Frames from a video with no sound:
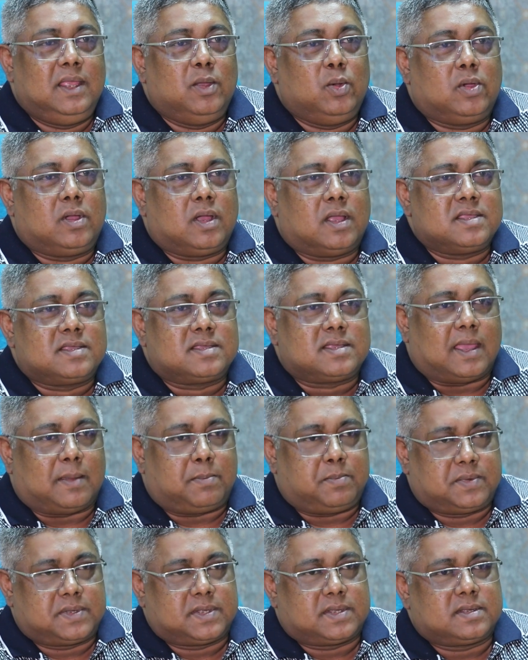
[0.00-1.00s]
new
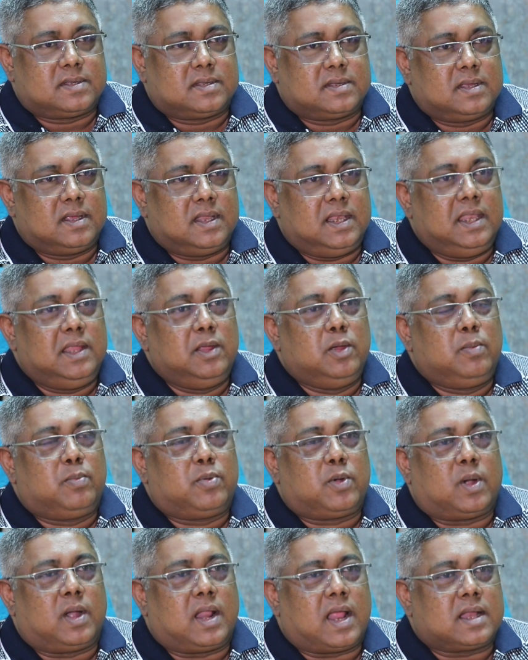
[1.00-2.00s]
concepts, new
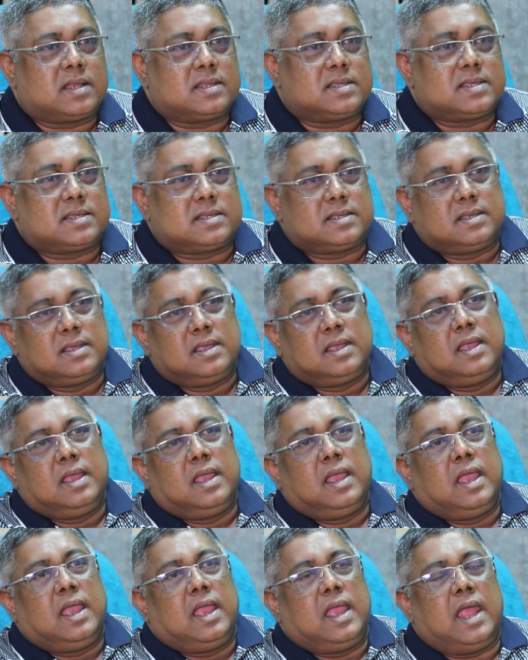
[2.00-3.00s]
products,
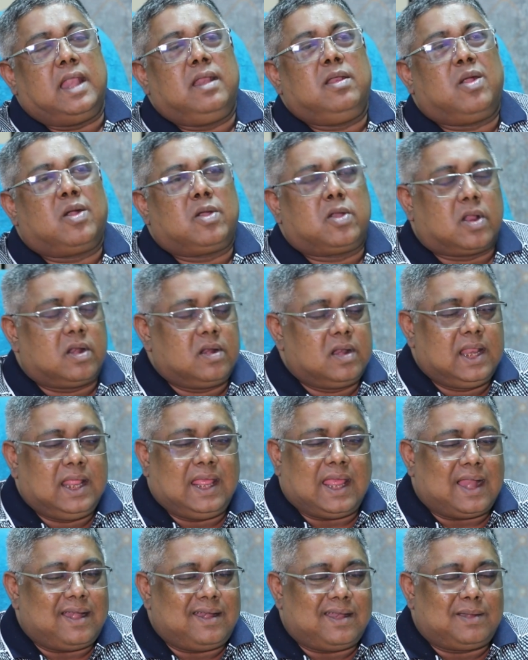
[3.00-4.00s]
and not
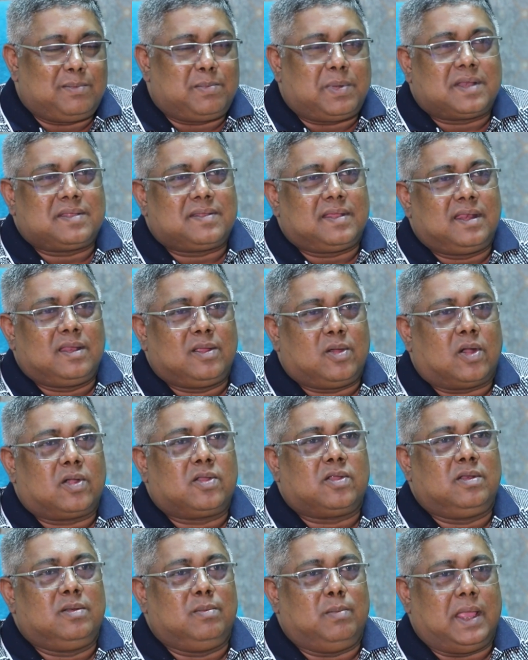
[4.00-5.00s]
only 100%
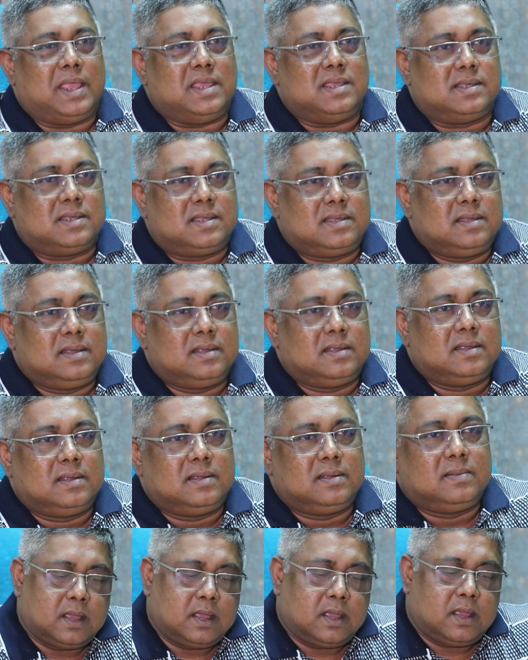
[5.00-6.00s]
cotton based.
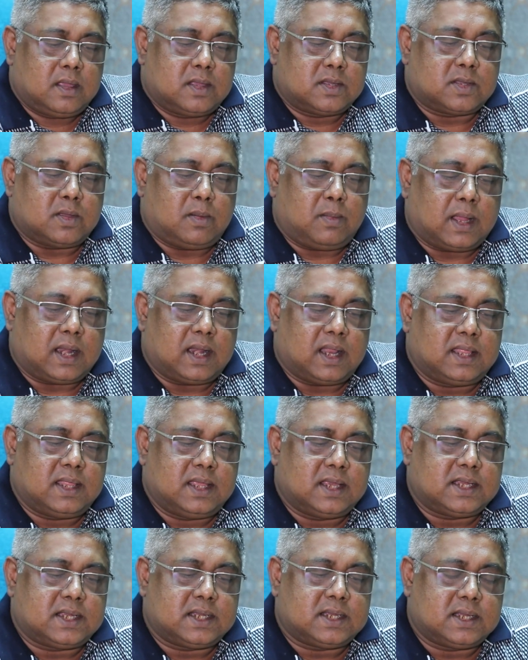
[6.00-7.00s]
So
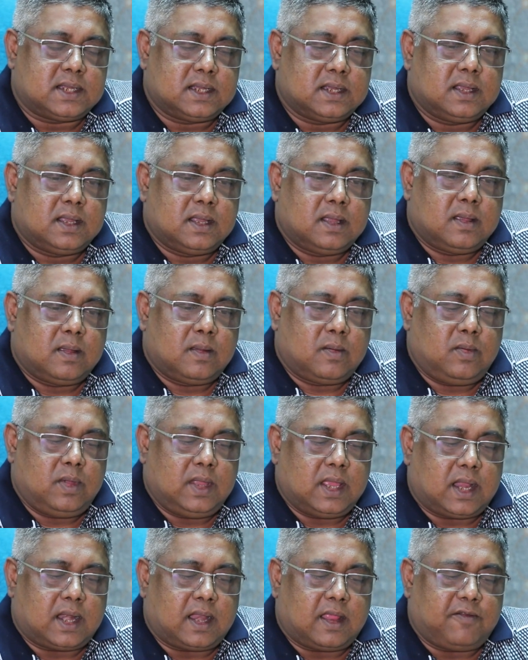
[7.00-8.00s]
Bangladesh,
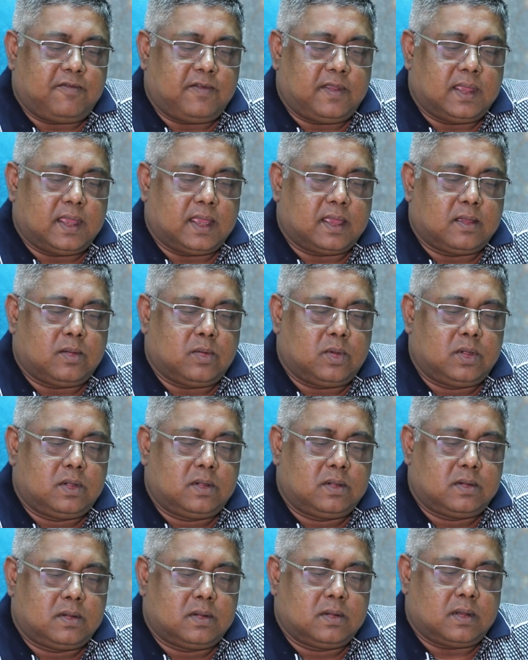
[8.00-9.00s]
we are having a
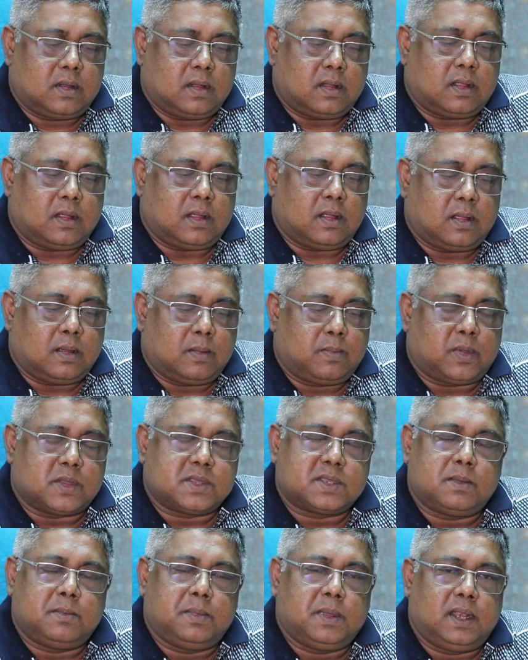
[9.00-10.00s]
good
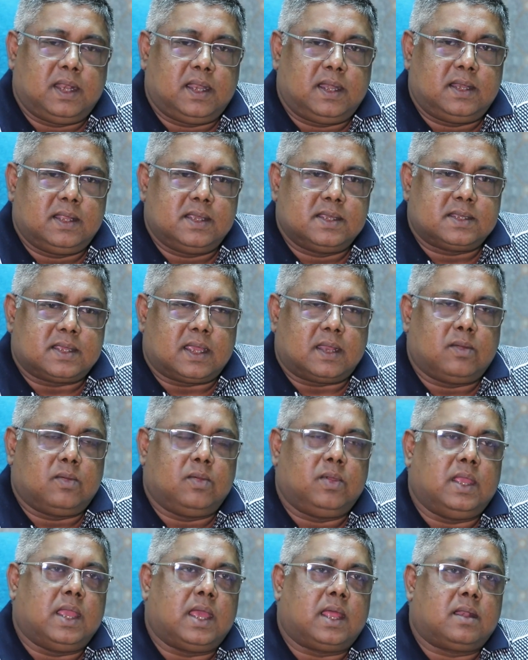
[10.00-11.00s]
possibilities,
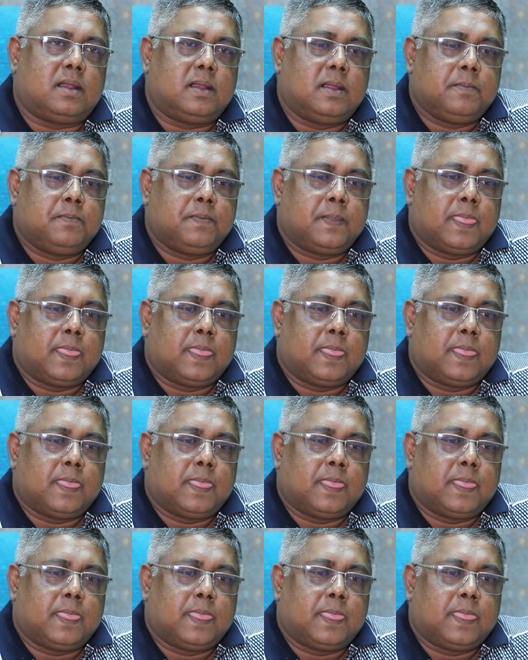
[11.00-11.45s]
and we are